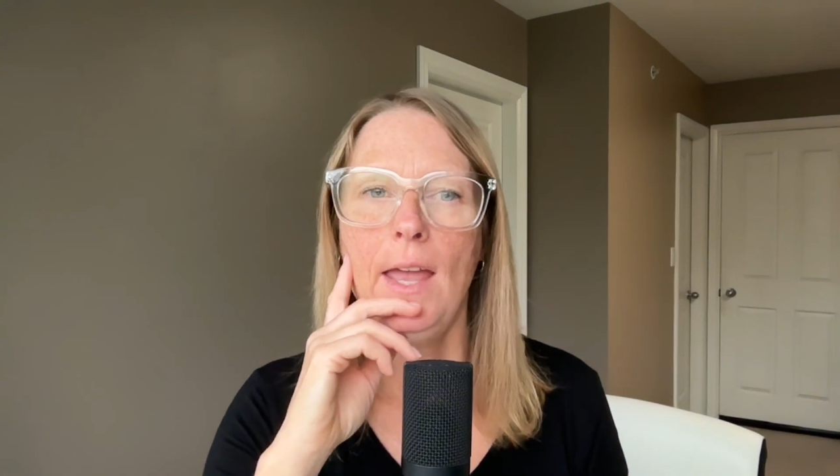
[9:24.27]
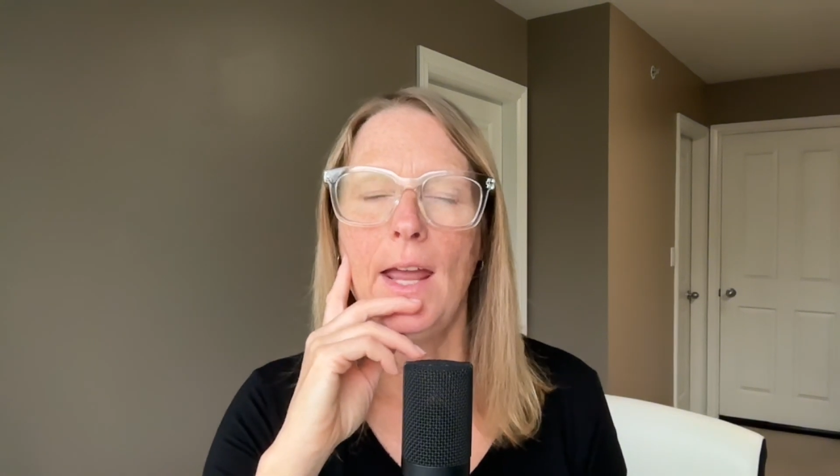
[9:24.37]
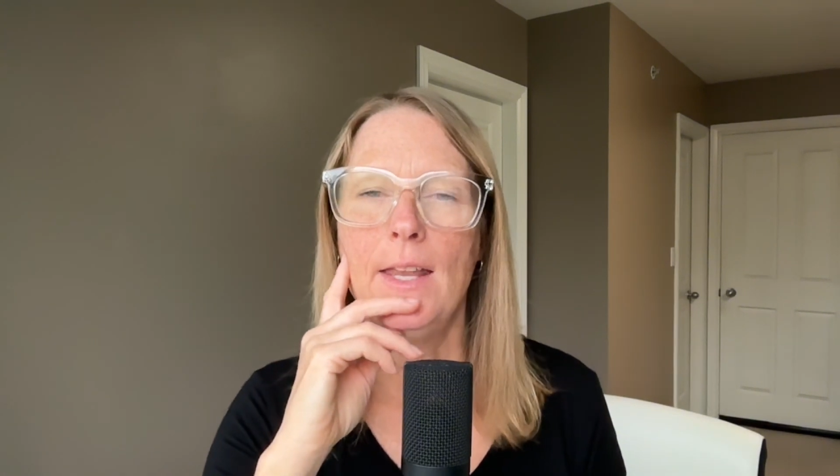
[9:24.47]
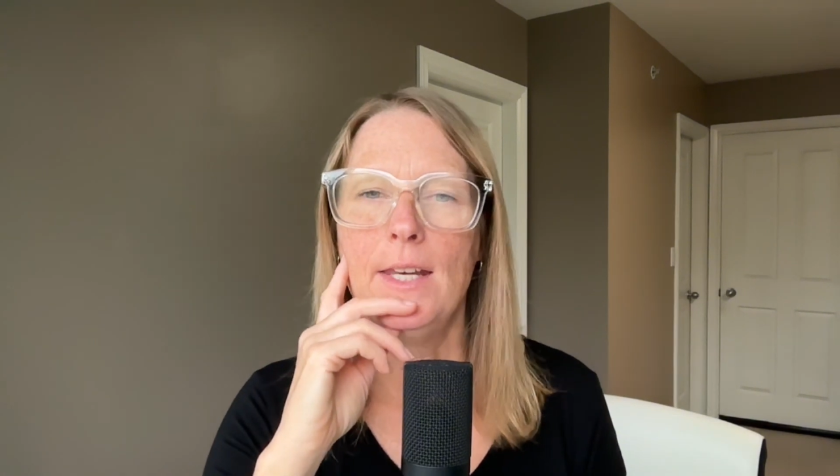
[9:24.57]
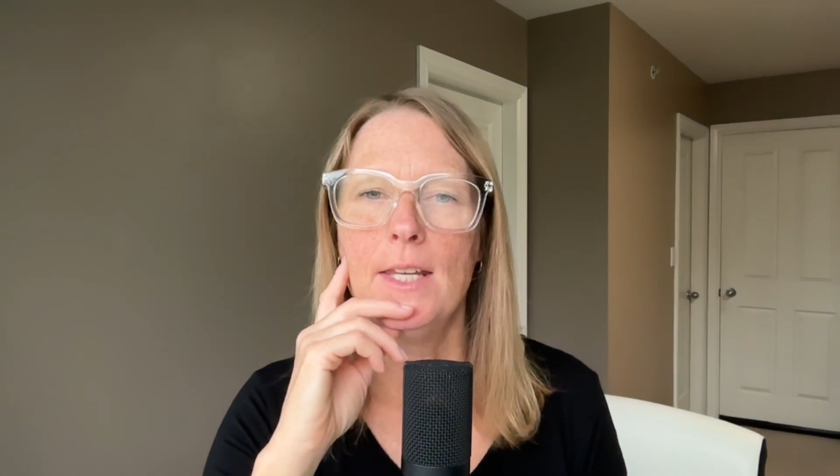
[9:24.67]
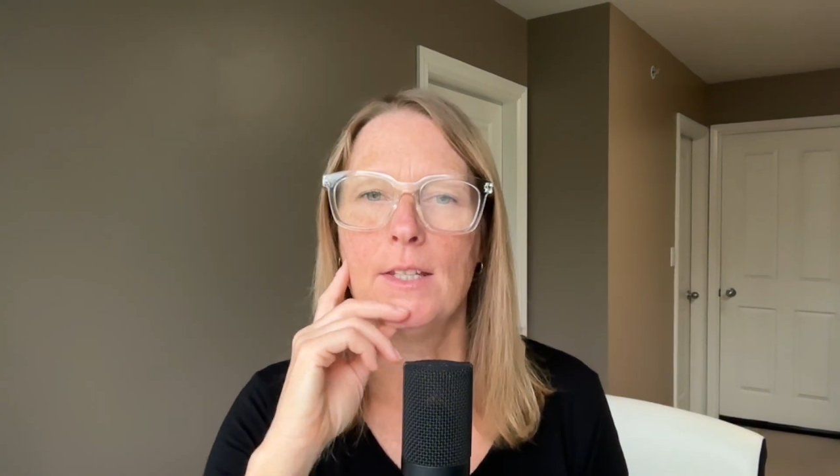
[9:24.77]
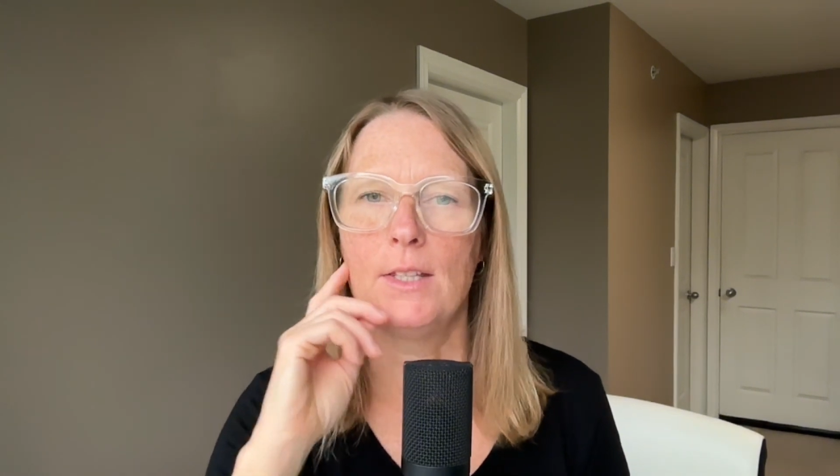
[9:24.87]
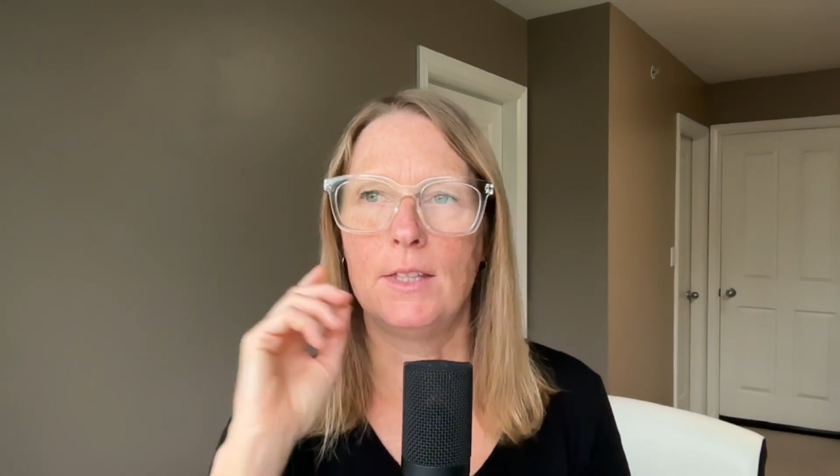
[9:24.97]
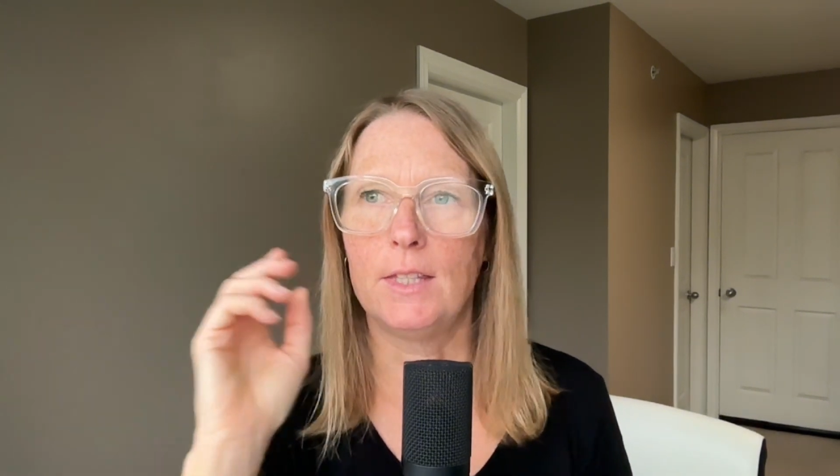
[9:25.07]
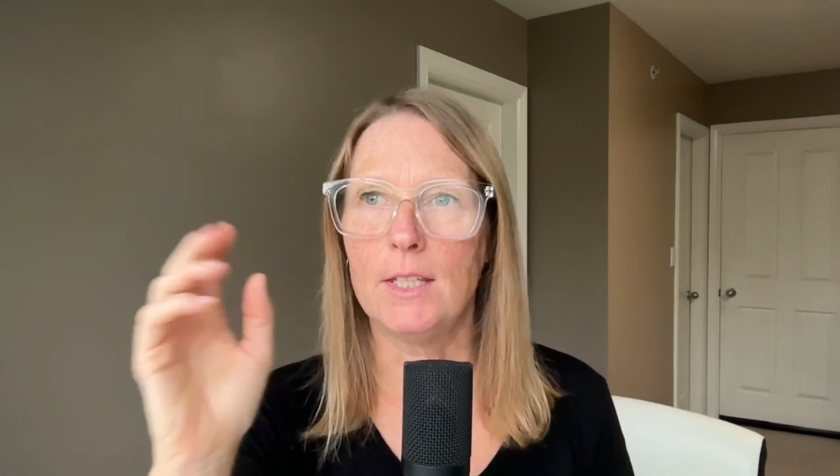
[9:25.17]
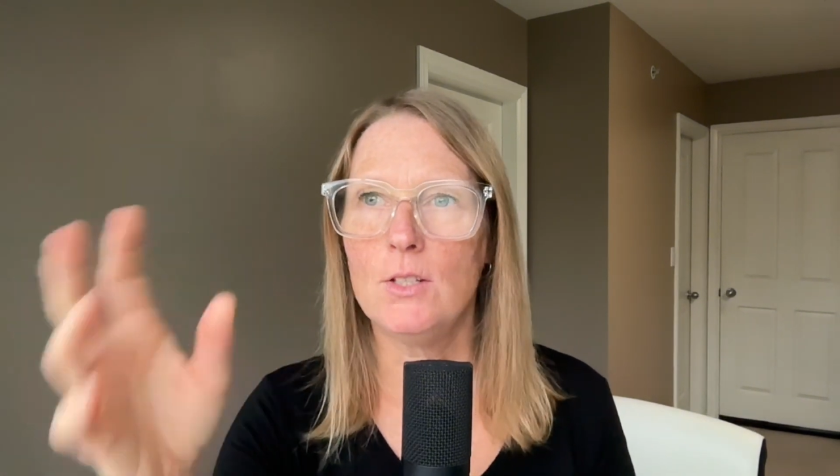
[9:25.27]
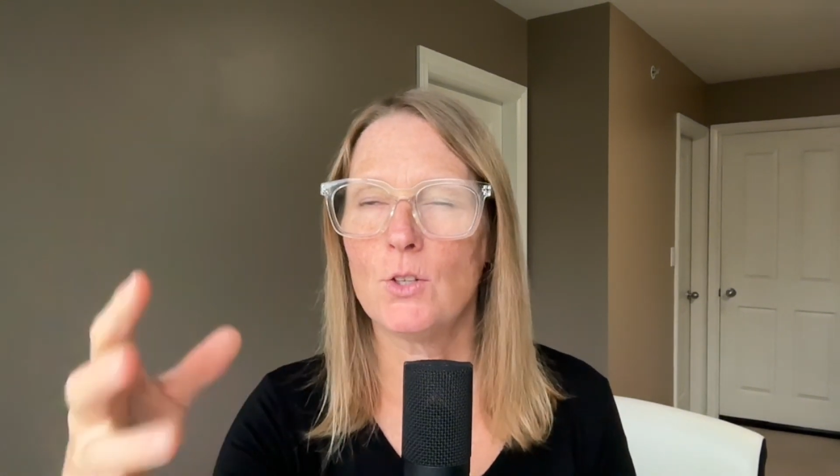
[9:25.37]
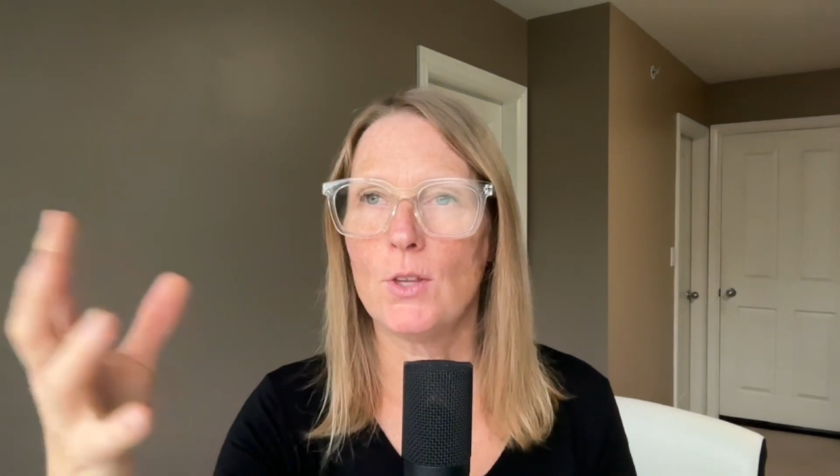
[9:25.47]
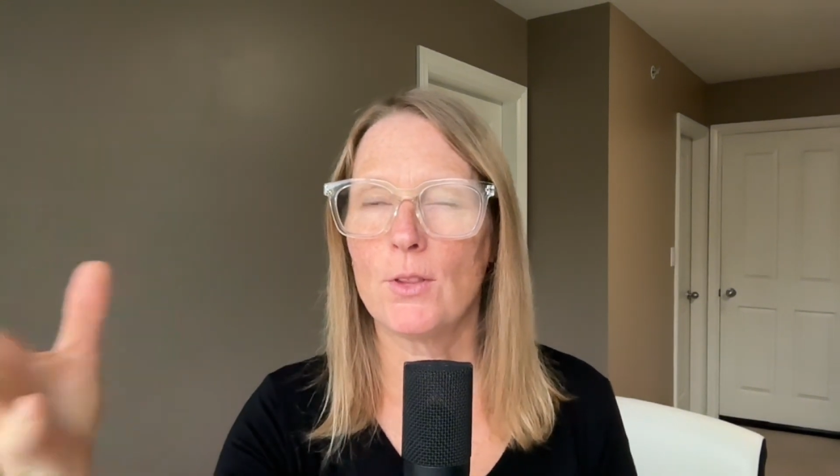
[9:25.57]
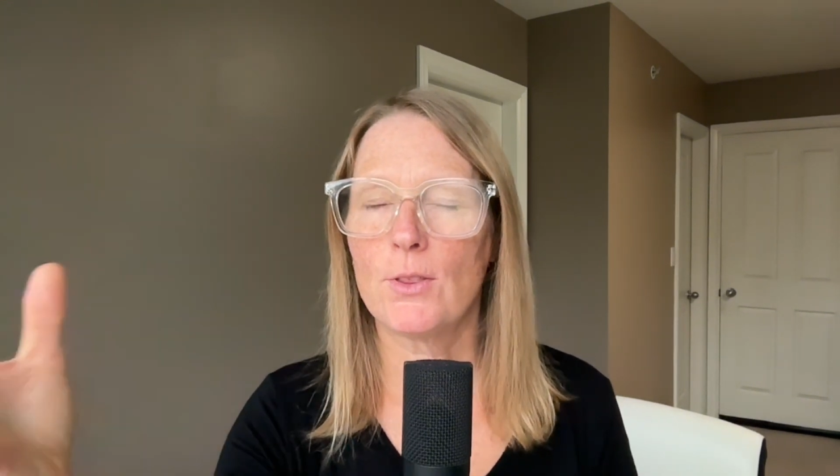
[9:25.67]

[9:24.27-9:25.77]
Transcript: And these are the